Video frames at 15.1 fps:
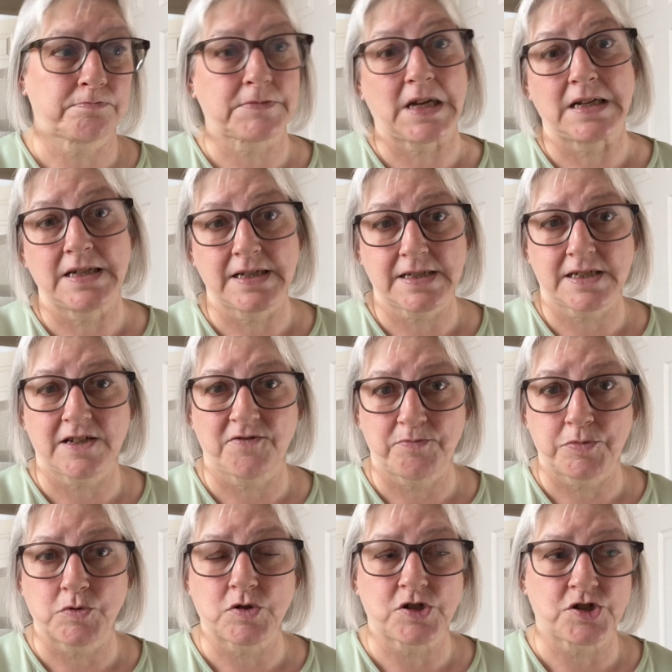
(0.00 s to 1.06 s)
list of
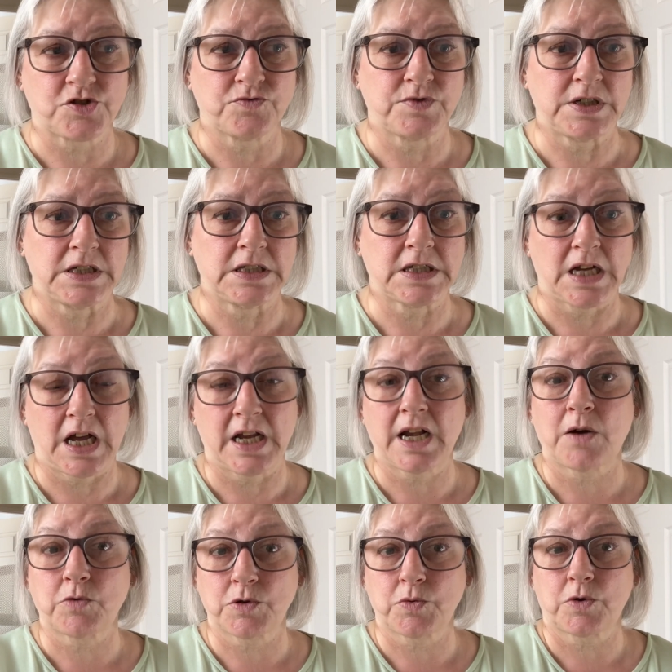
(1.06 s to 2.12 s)
books to read, and
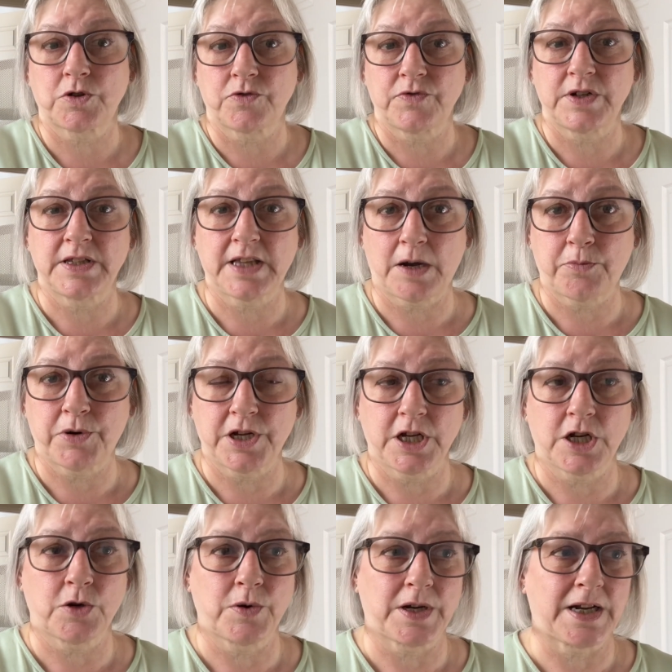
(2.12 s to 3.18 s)
I would want to read that pretty
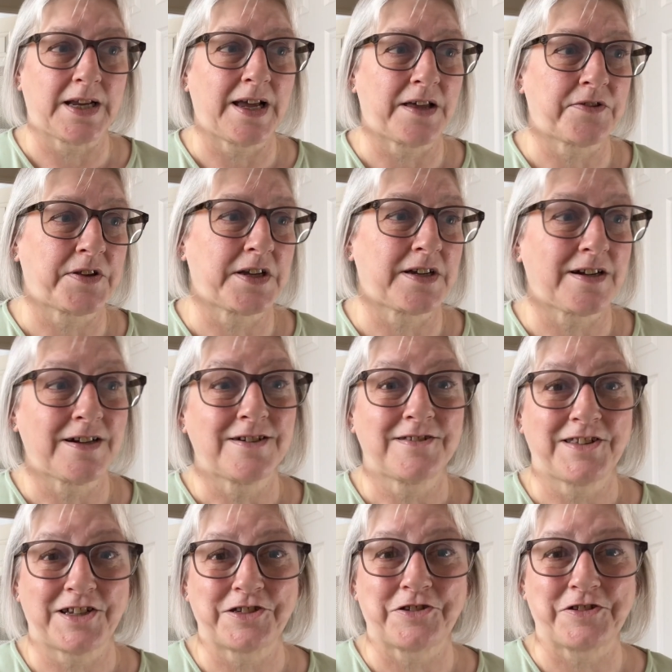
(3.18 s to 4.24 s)
quickly, I think.
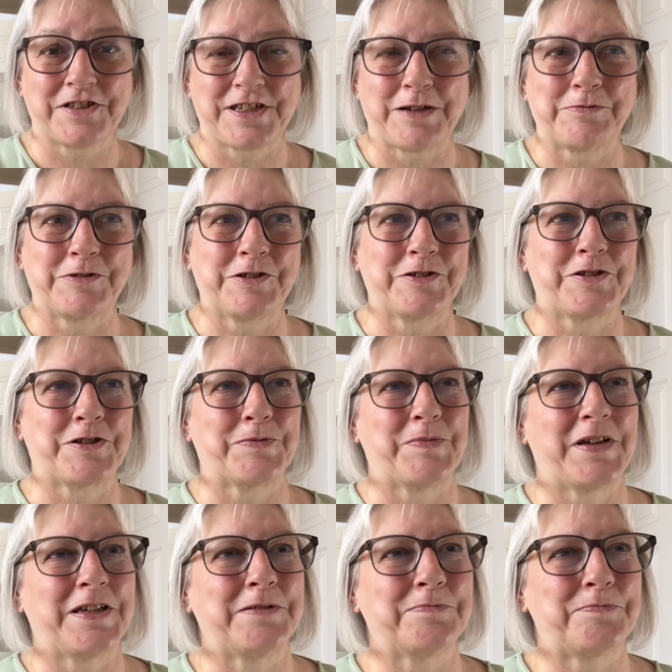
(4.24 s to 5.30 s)
That does sound good to
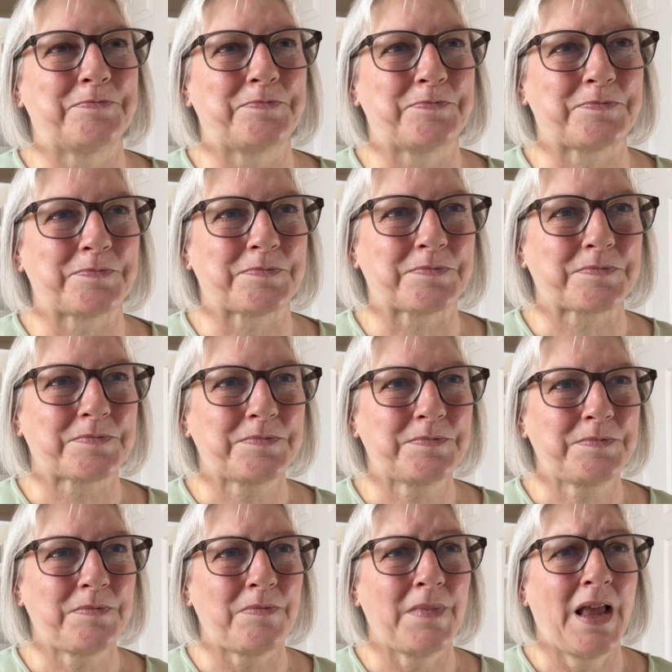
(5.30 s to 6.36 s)
me.
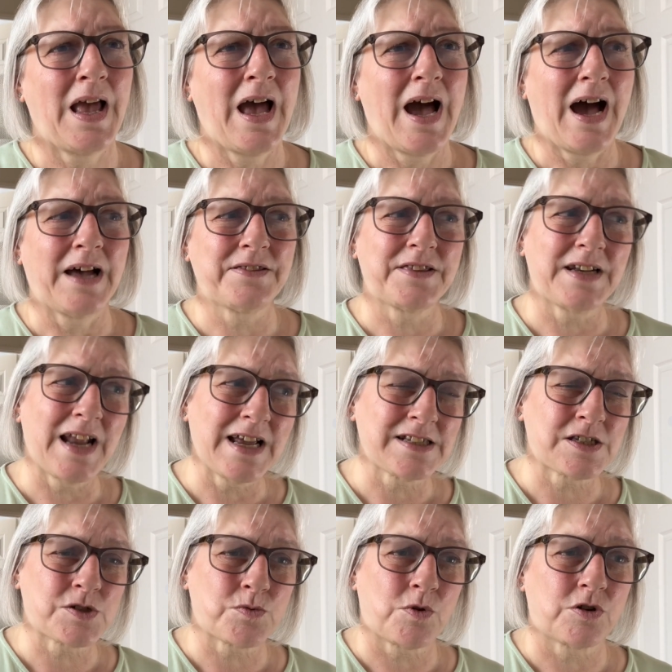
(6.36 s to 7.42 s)
And the
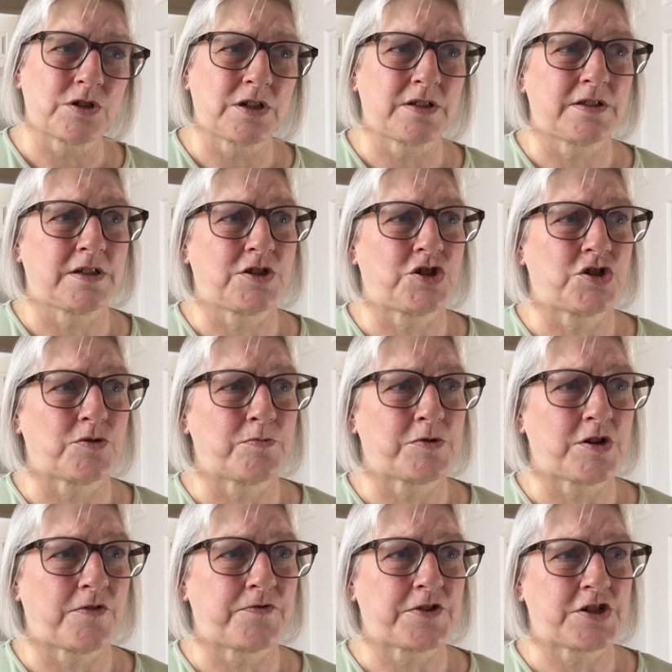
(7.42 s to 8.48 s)
last one that jumped
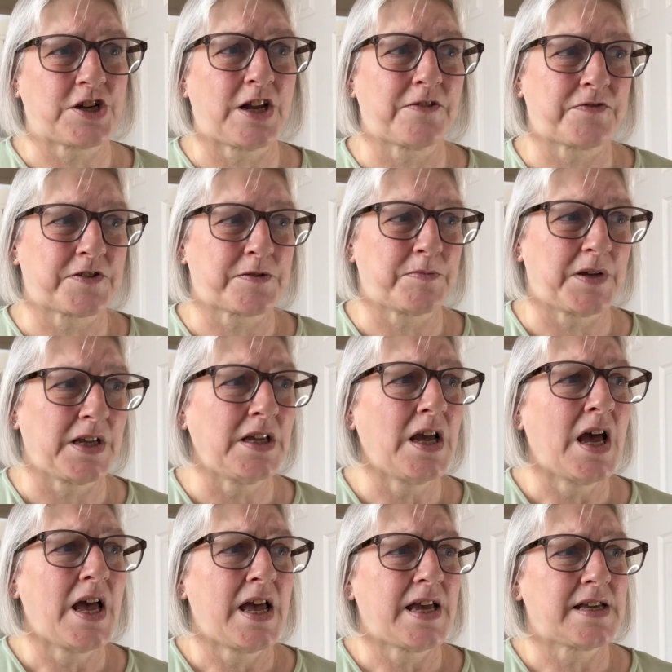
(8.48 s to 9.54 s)
off the shelf to me
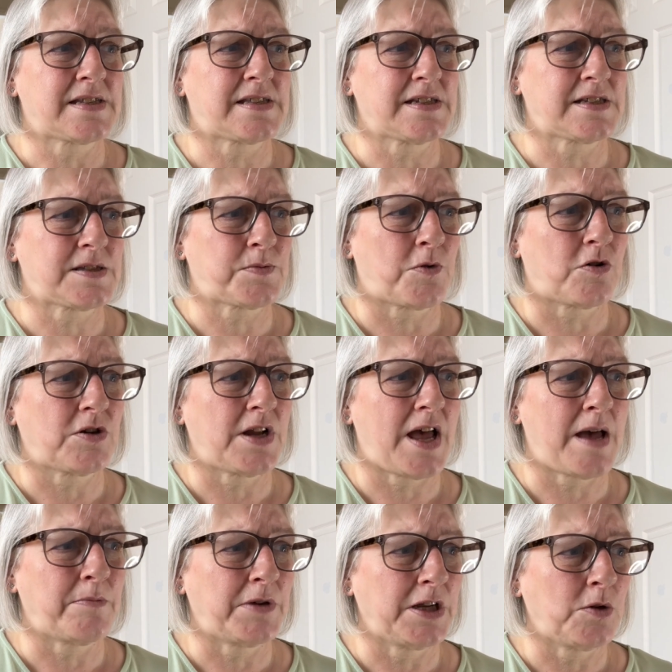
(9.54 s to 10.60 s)
is this one,
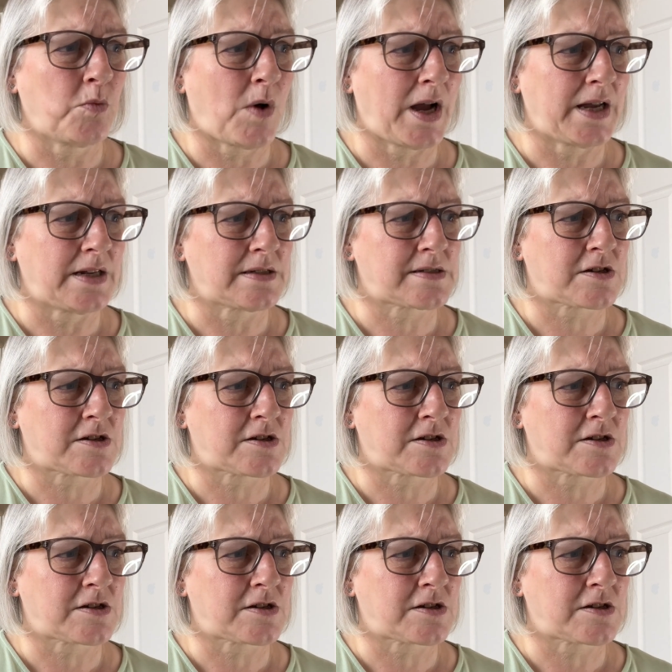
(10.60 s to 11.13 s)
Emily Wilde's